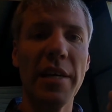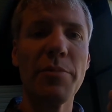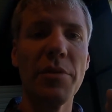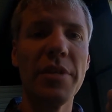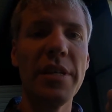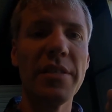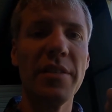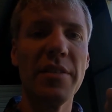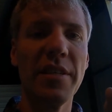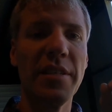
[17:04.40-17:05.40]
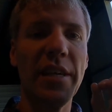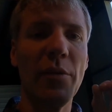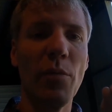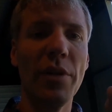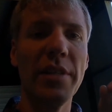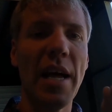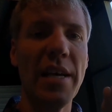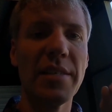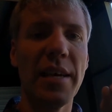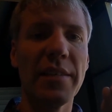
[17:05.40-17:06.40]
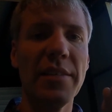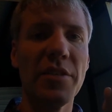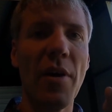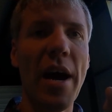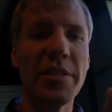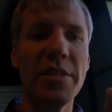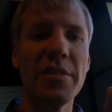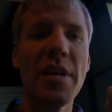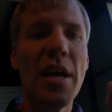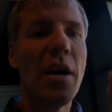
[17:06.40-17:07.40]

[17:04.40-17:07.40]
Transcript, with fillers: and expertise in these things, and he can really dissect these crashes